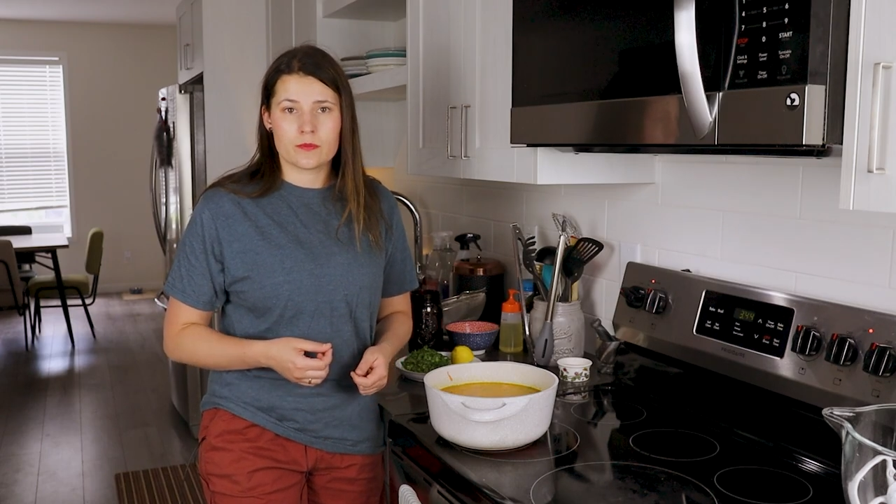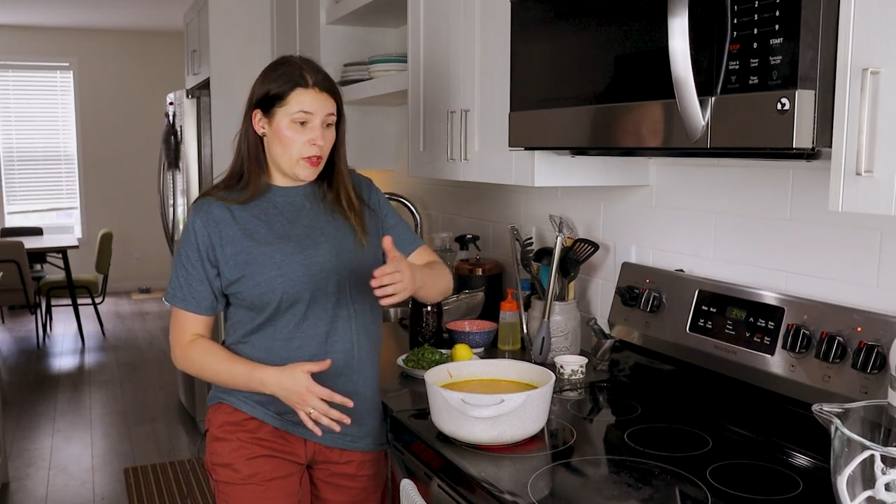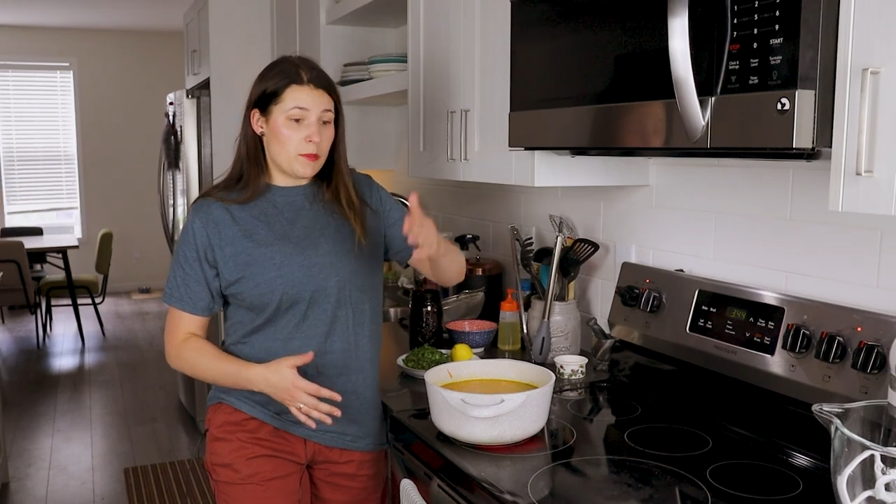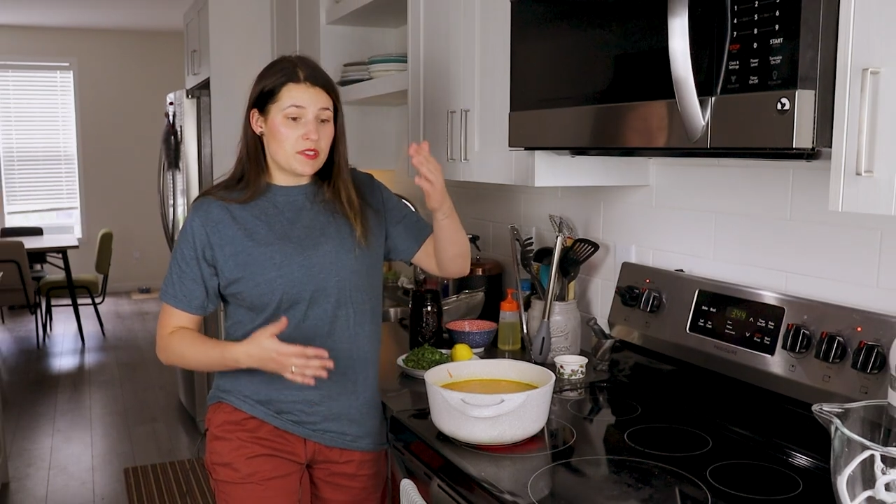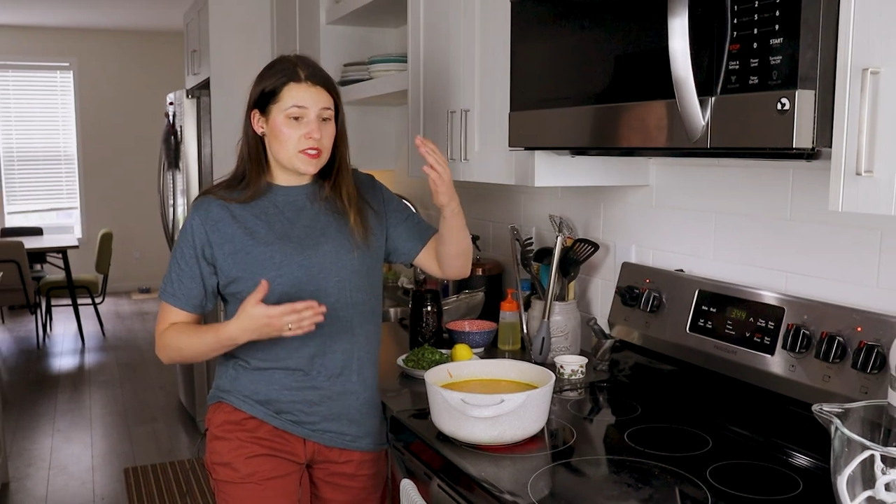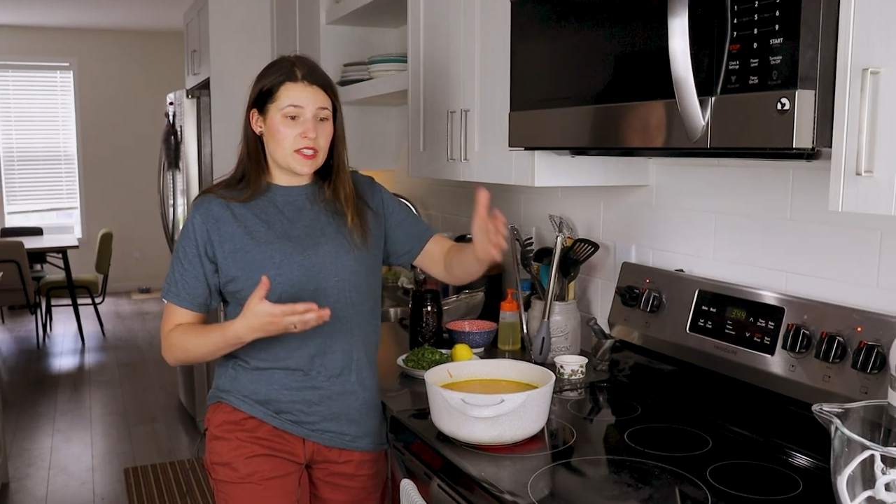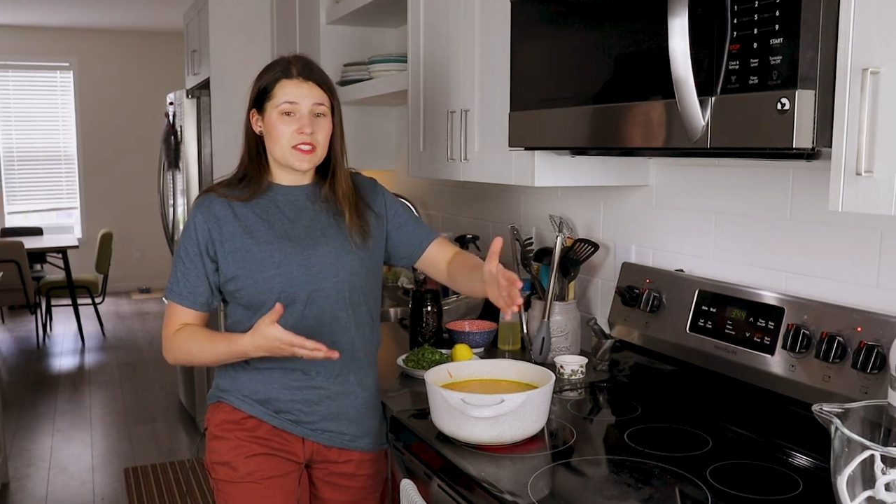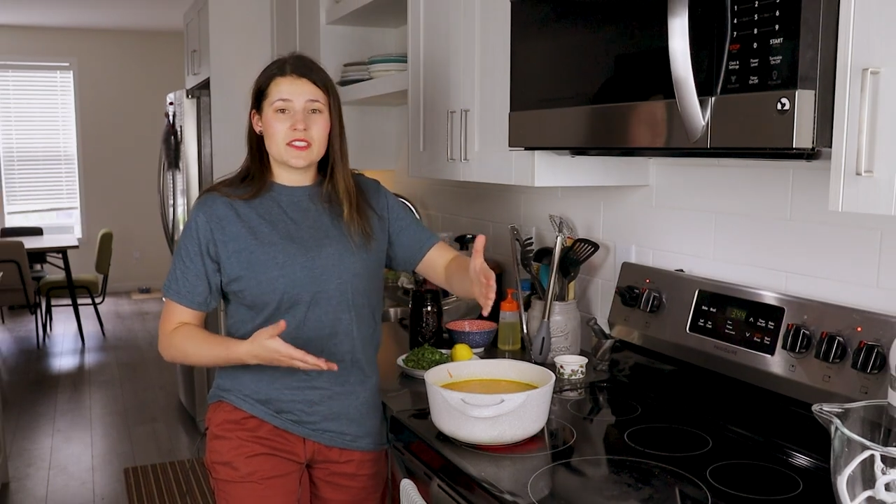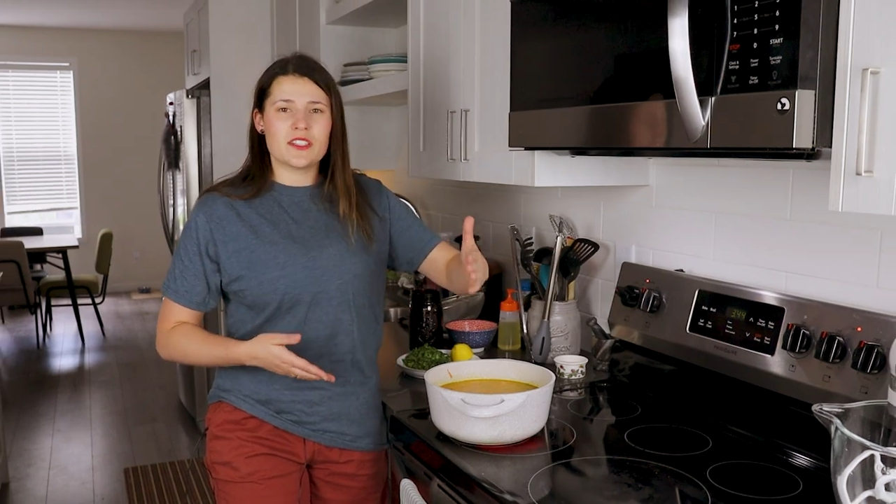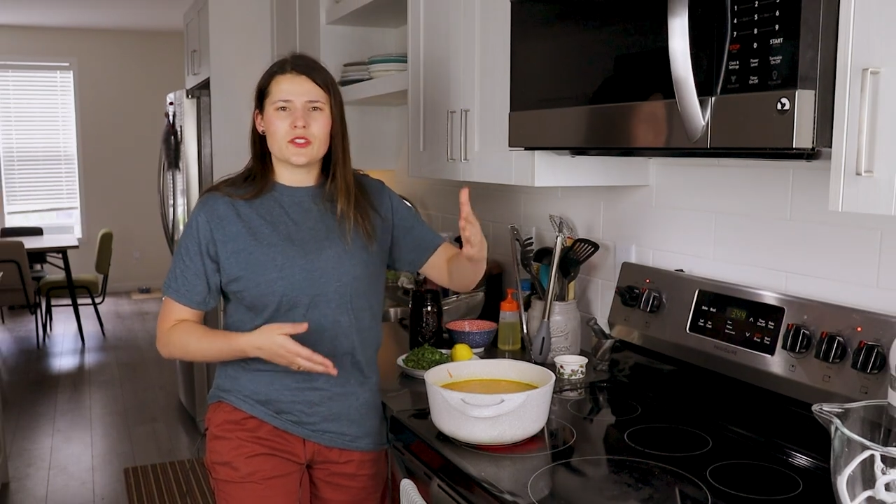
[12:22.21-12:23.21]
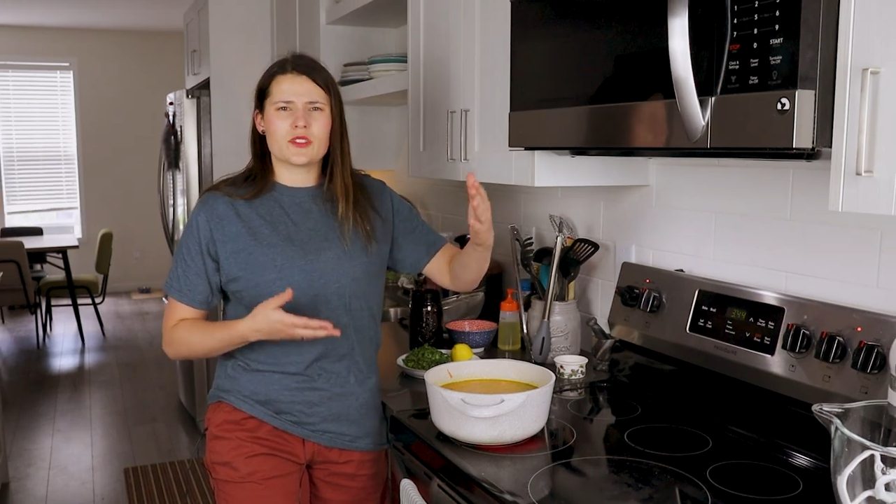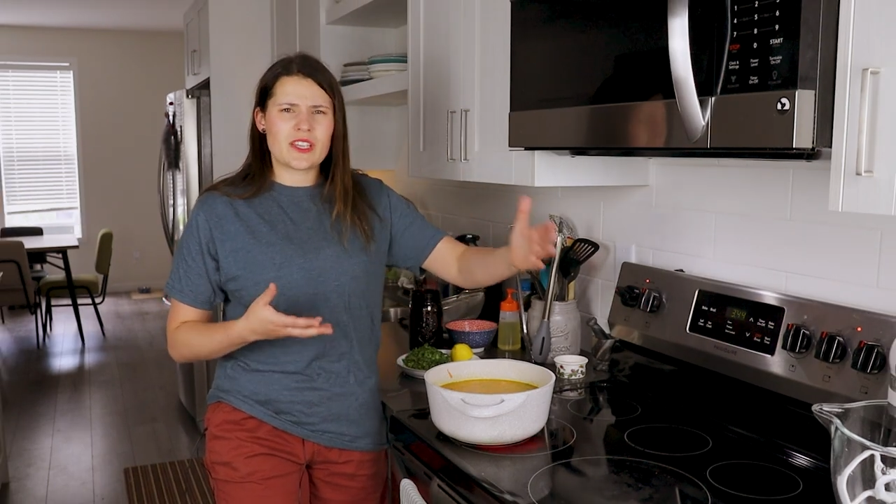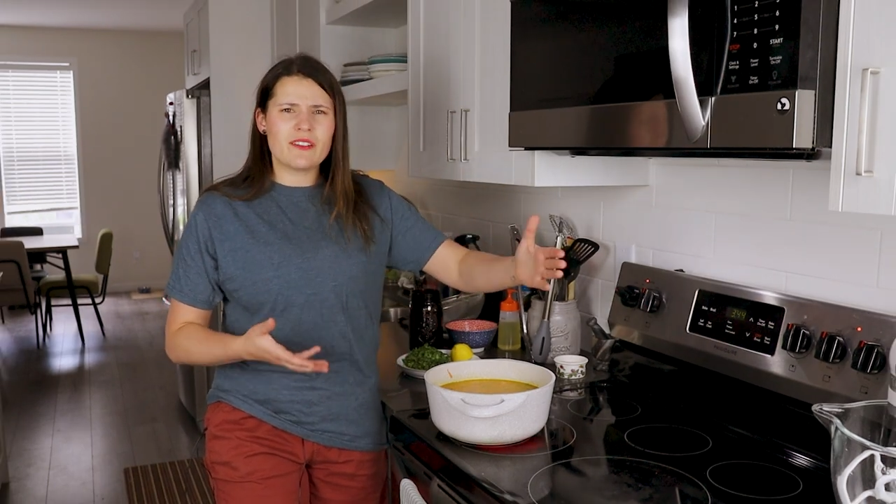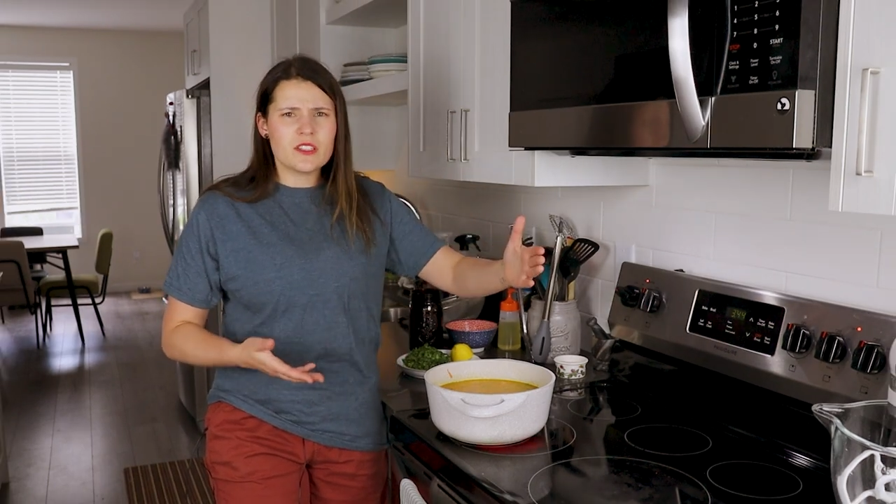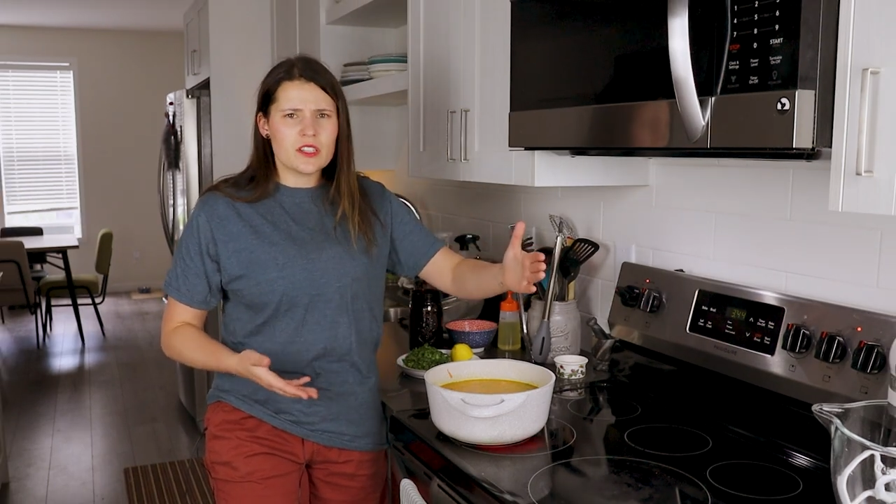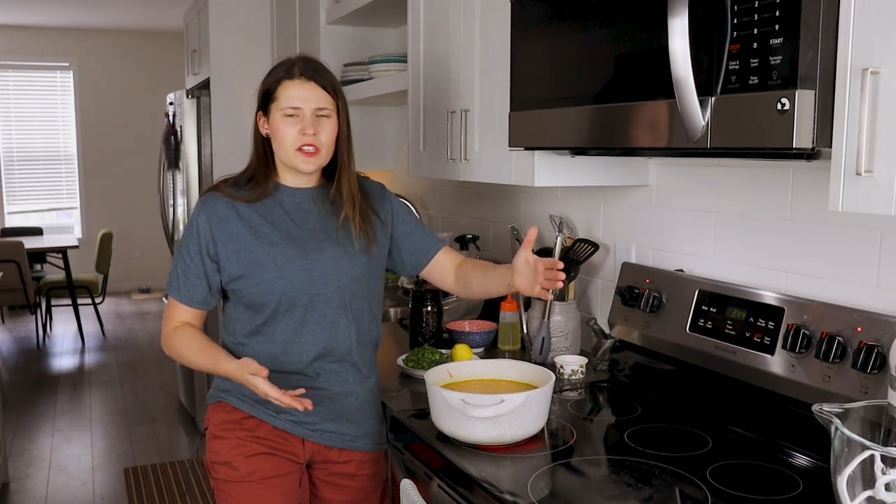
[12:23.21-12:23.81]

maybe 60 to 70